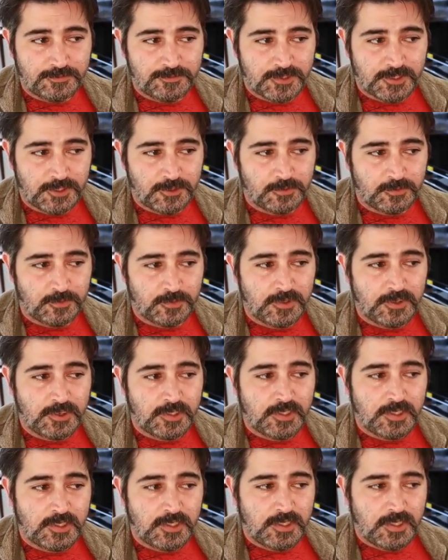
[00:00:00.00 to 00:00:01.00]
So
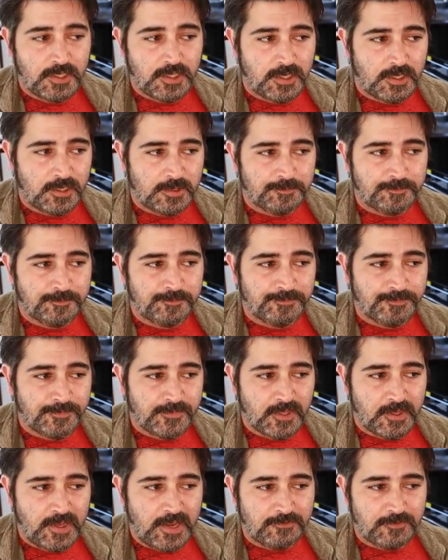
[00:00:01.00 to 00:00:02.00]

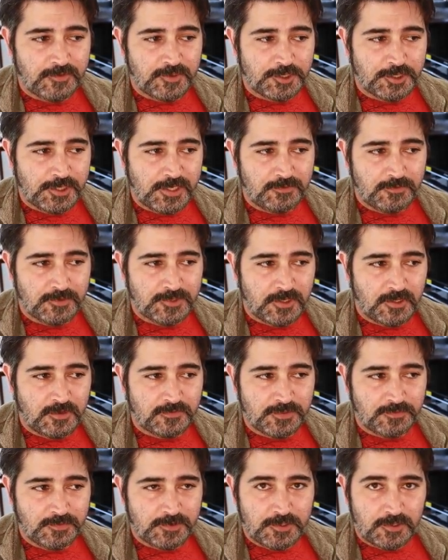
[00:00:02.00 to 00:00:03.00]
after the chain resolves,
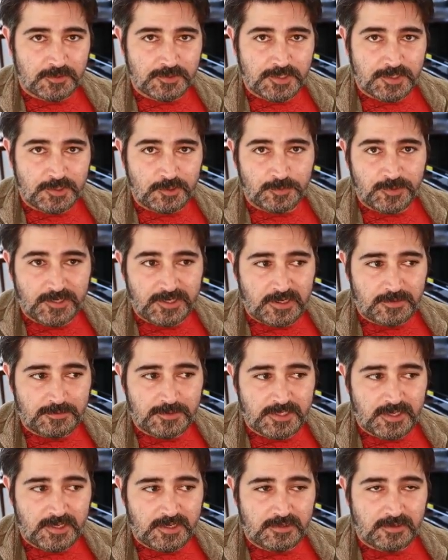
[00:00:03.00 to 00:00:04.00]
it returns to the open game
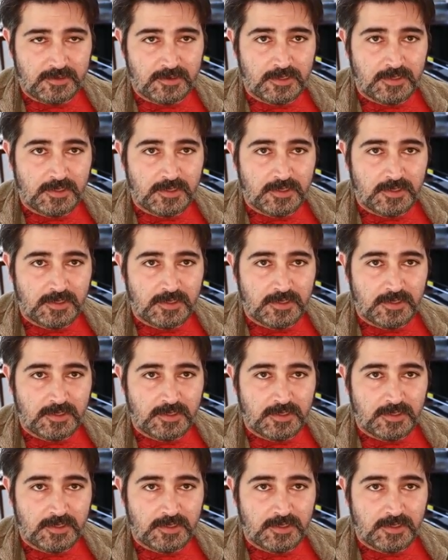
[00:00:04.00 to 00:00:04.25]
state,